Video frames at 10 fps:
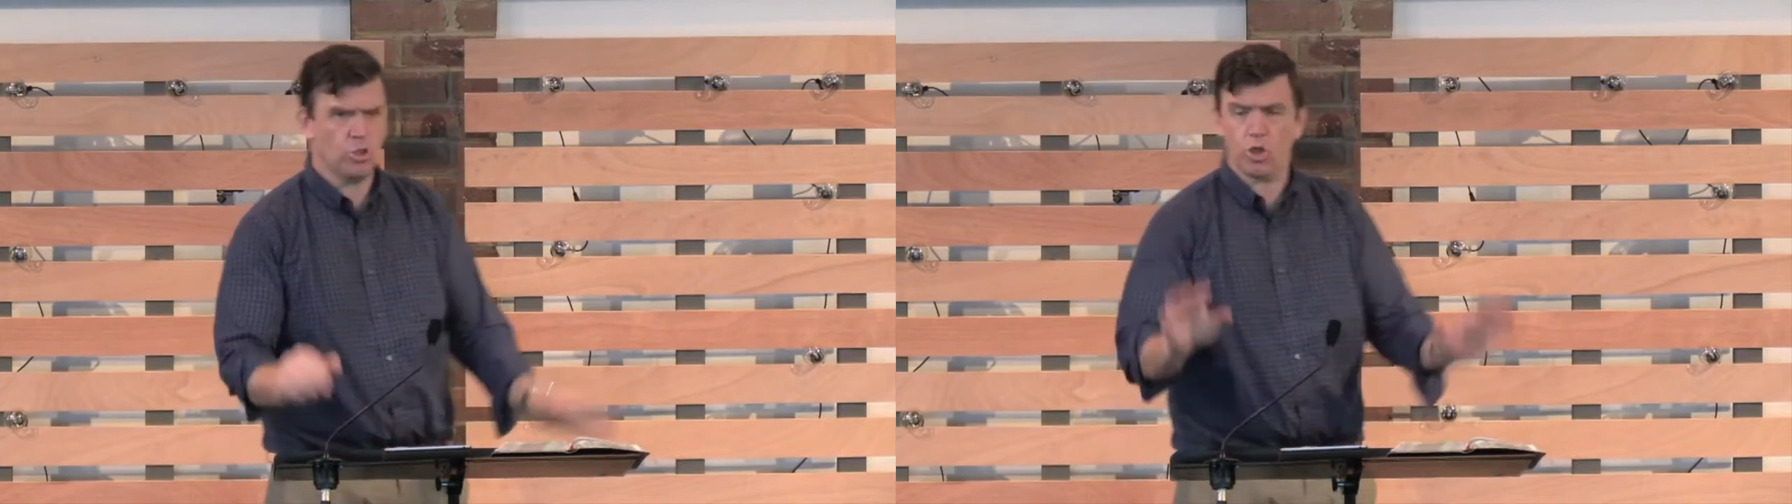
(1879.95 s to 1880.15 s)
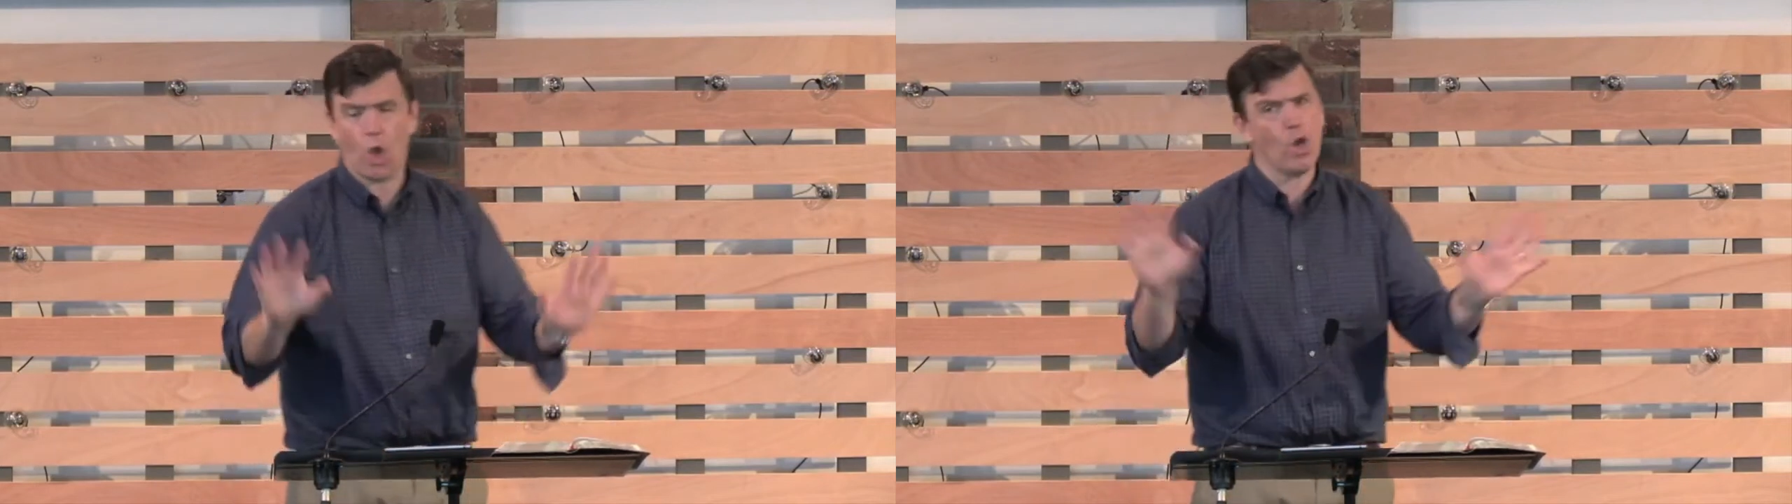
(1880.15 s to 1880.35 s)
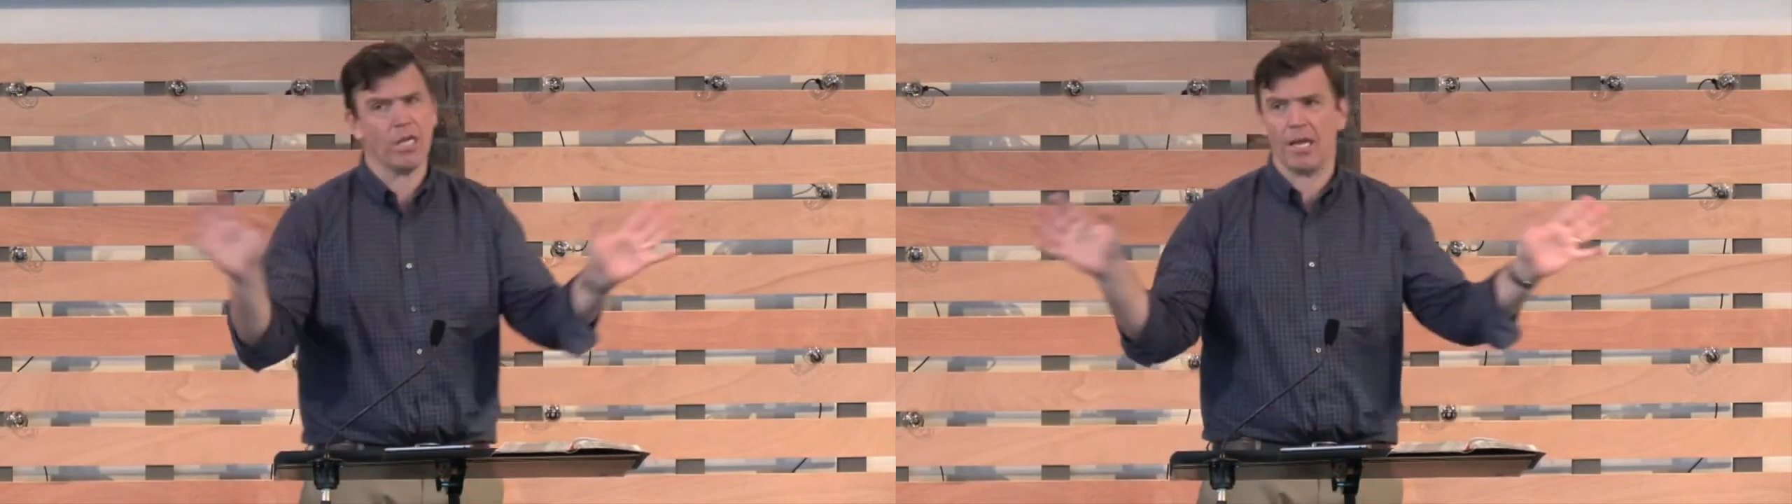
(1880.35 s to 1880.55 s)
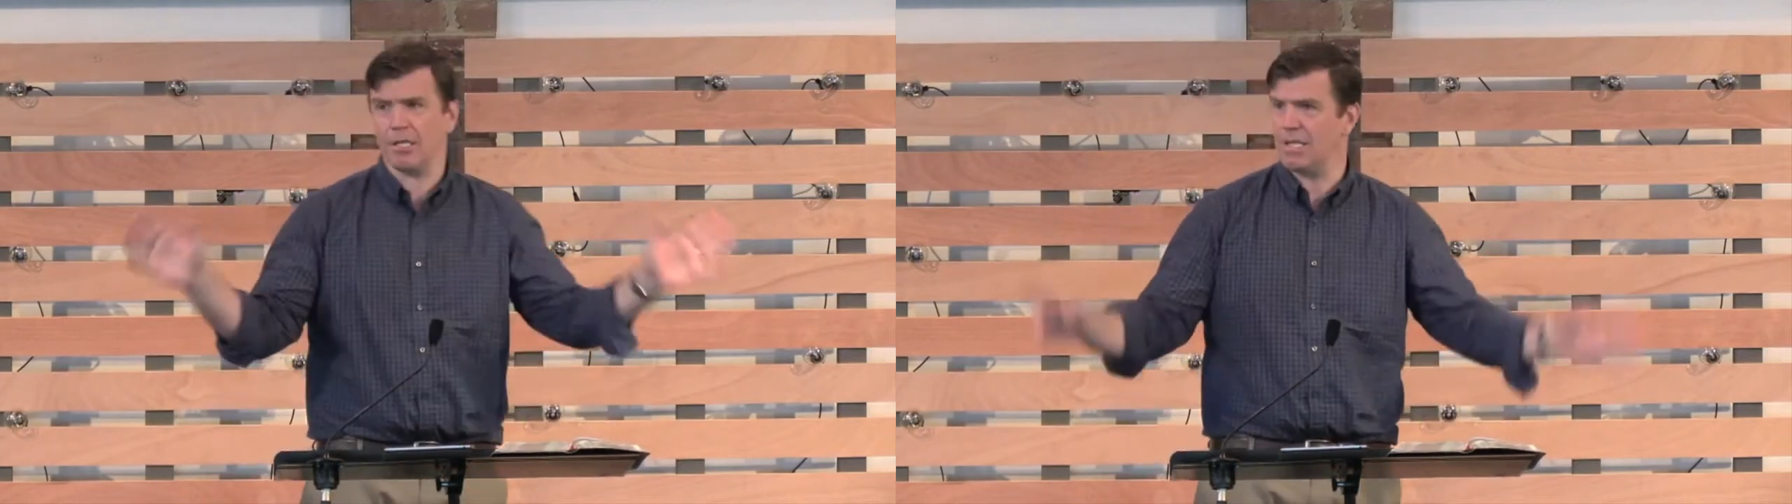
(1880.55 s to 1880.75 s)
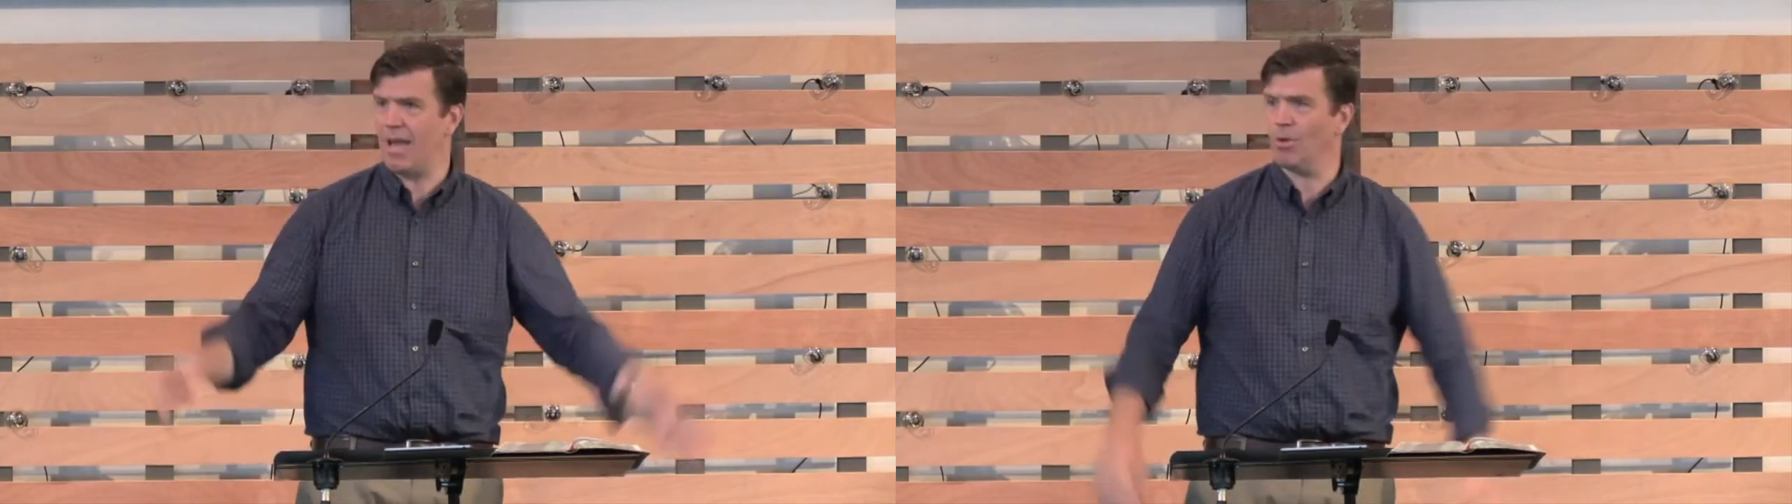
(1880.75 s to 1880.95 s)
totally
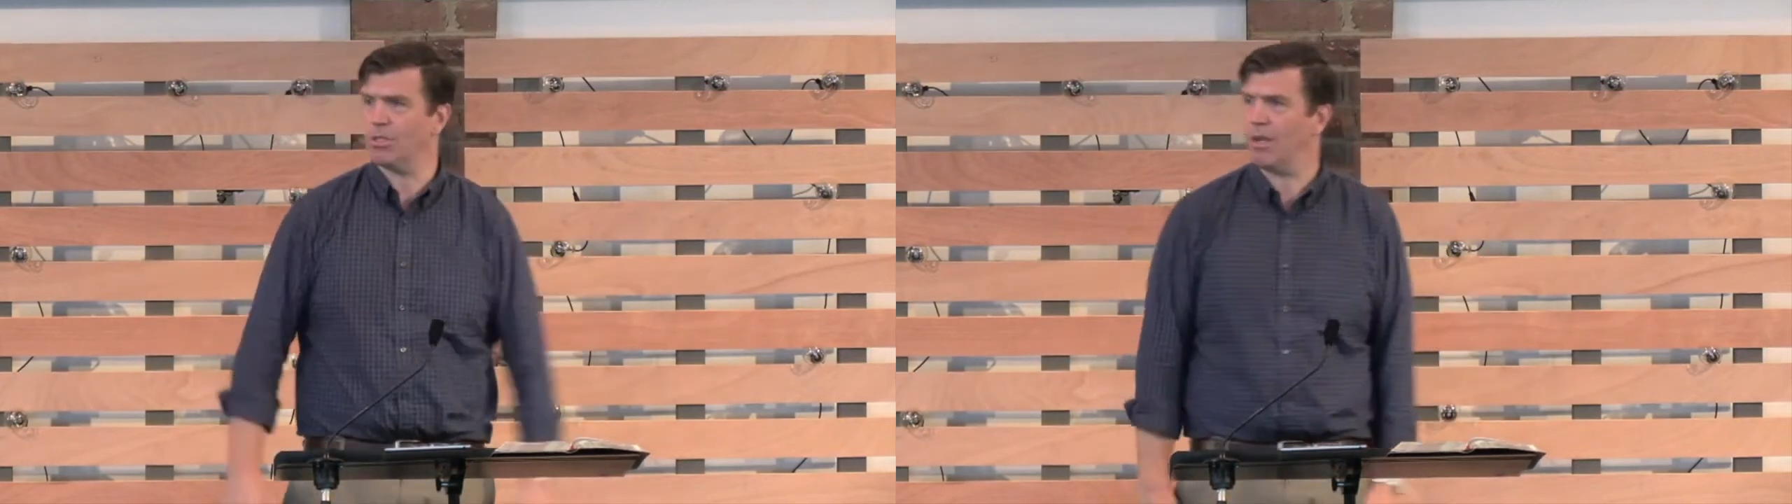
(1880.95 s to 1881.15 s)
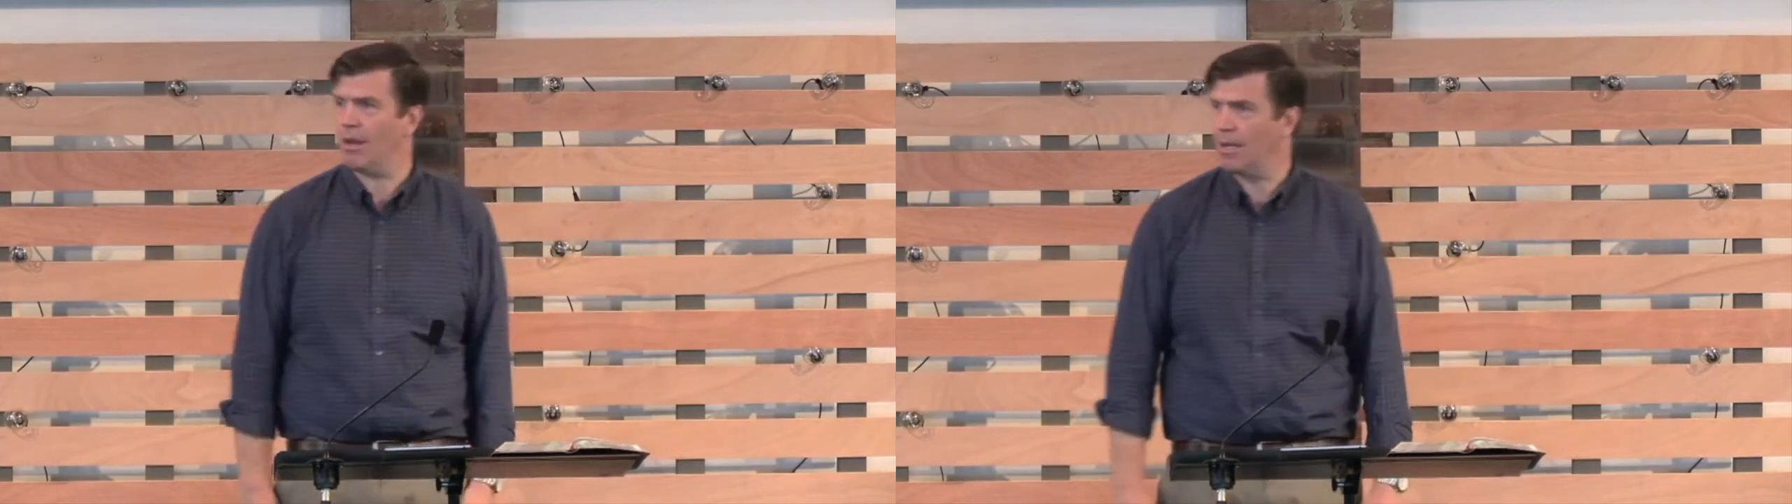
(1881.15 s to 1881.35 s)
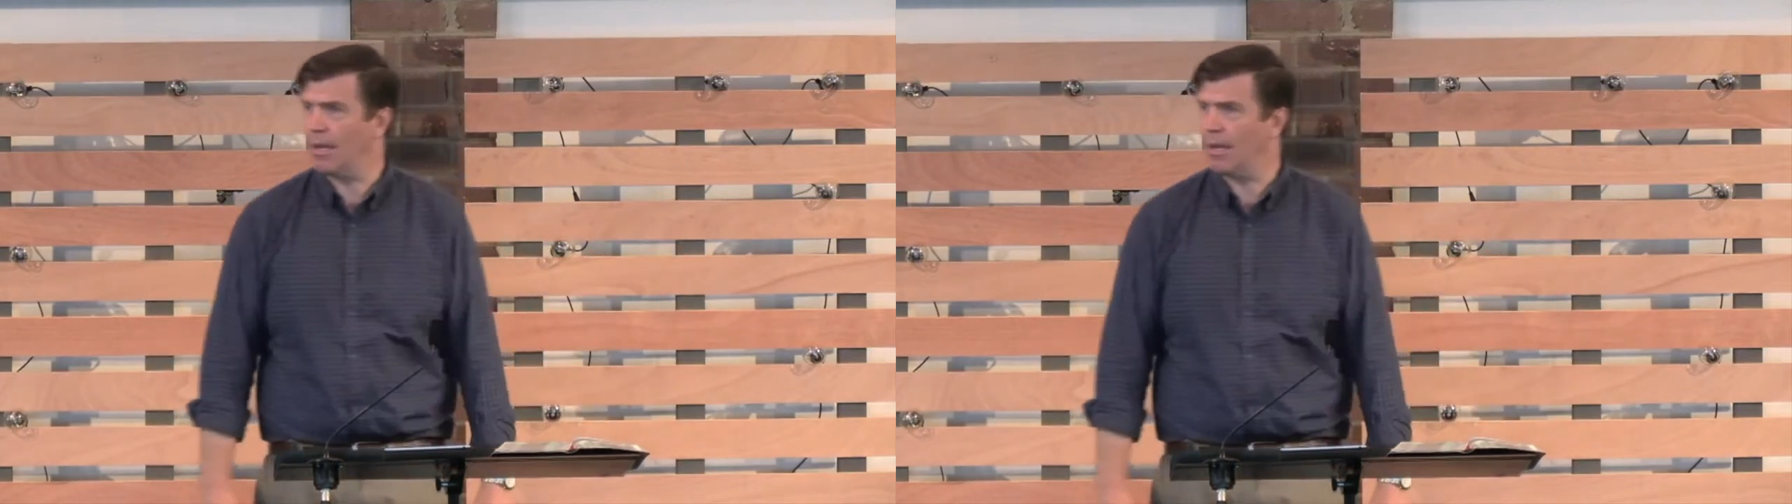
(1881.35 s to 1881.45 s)
understand what's going